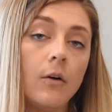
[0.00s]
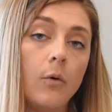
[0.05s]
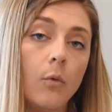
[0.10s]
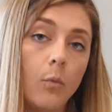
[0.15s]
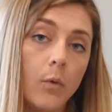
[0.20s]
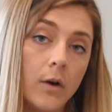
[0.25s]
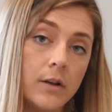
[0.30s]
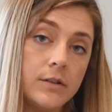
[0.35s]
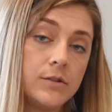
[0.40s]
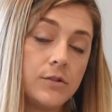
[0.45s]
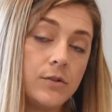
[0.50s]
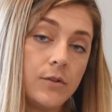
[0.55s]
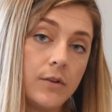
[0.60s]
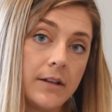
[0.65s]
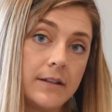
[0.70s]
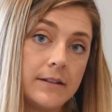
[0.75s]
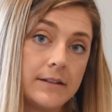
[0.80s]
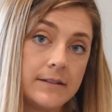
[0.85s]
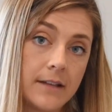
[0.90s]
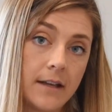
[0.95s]
Once you
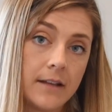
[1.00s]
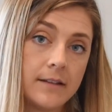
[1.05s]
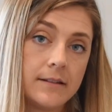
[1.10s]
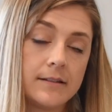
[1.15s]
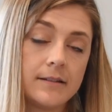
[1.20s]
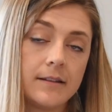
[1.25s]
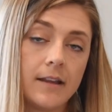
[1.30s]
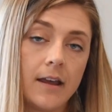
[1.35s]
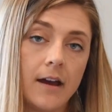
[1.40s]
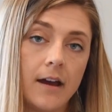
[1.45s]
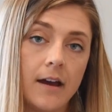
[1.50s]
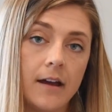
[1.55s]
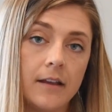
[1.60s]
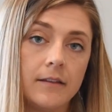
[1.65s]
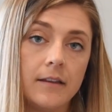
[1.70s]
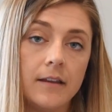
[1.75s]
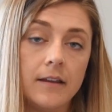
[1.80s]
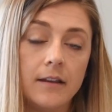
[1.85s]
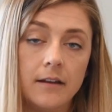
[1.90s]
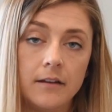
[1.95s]
can sense that
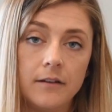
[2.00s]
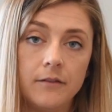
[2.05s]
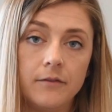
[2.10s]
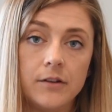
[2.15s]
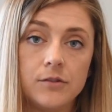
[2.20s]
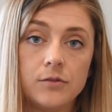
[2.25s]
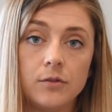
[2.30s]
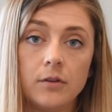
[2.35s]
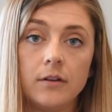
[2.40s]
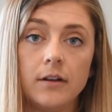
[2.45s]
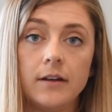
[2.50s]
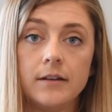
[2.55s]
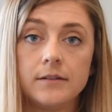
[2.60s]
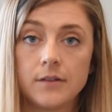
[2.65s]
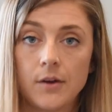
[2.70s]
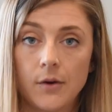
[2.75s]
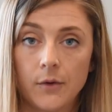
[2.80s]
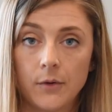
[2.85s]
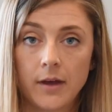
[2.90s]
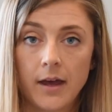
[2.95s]
an individual is
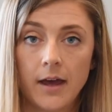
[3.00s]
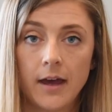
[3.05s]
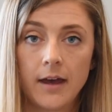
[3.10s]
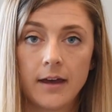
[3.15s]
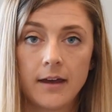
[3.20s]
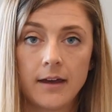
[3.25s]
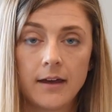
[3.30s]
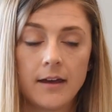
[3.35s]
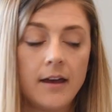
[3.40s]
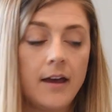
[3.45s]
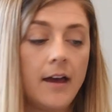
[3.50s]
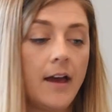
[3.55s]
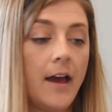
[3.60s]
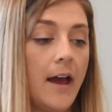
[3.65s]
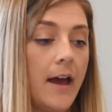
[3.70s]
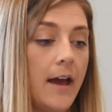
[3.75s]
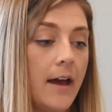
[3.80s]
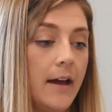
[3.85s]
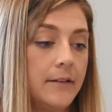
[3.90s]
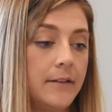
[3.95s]
okay
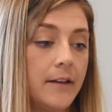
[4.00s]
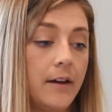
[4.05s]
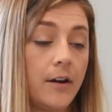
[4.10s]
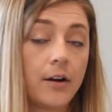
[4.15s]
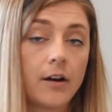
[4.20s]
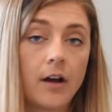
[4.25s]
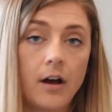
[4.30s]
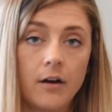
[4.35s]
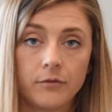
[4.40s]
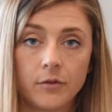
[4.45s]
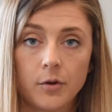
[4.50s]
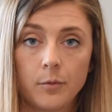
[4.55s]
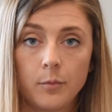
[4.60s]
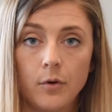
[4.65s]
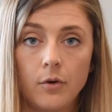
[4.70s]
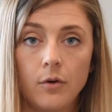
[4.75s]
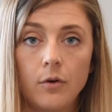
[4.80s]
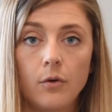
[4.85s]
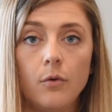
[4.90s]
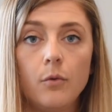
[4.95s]
and they are
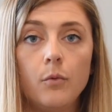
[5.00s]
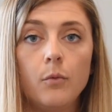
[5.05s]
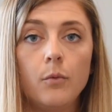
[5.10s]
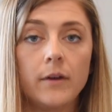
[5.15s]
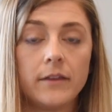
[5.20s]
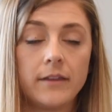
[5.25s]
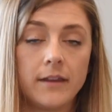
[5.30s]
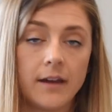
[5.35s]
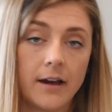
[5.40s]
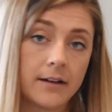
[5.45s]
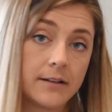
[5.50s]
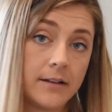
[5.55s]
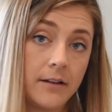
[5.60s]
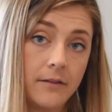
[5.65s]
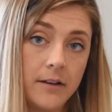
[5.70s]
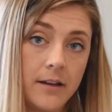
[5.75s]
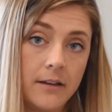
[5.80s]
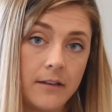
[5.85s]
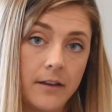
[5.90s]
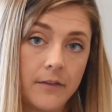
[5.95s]
comfortable with the
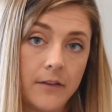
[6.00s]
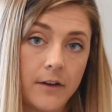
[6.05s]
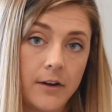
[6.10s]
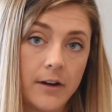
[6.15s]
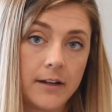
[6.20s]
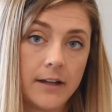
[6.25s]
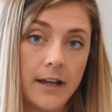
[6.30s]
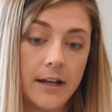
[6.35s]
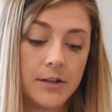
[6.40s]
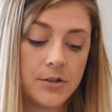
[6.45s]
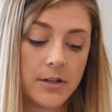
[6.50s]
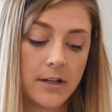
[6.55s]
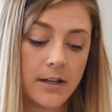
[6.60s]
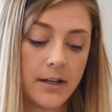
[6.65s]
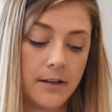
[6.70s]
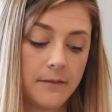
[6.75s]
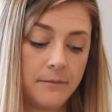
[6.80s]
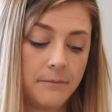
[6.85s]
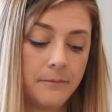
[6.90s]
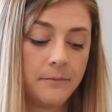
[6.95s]
activity that they're engaging
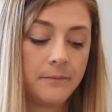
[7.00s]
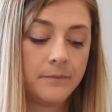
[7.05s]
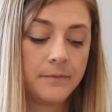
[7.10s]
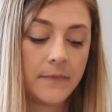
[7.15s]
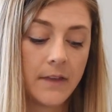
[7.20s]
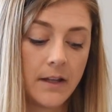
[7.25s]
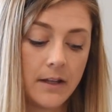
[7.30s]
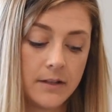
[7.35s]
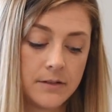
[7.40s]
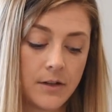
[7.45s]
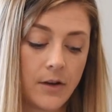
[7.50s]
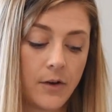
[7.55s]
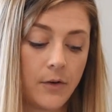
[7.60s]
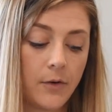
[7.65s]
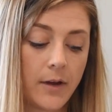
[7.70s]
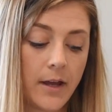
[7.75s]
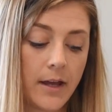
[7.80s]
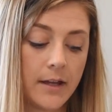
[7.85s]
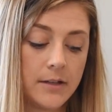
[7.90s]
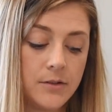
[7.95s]
in, it's
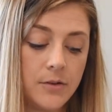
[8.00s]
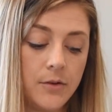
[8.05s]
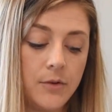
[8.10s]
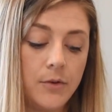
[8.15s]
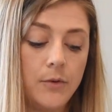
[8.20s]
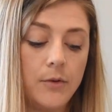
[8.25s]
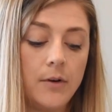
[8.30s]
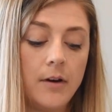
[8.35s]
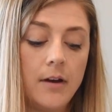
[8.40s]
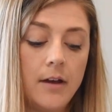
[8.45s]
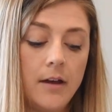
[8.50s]
okay to